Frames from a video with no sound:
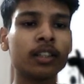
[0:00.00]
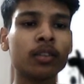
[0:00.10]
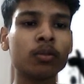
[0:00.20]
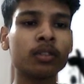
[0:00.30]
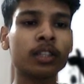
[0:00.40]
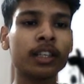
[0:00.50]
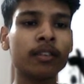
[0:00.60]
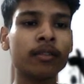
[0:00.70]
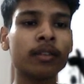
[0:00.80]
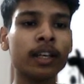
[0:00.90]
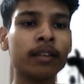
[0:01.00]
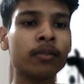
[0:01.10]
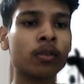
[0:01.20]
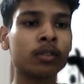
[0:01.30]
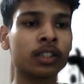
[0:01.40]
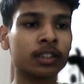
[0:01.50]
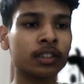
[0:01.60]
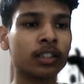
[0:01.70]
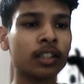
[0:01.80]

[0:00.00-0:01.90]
2, 3, 5, 4, 6.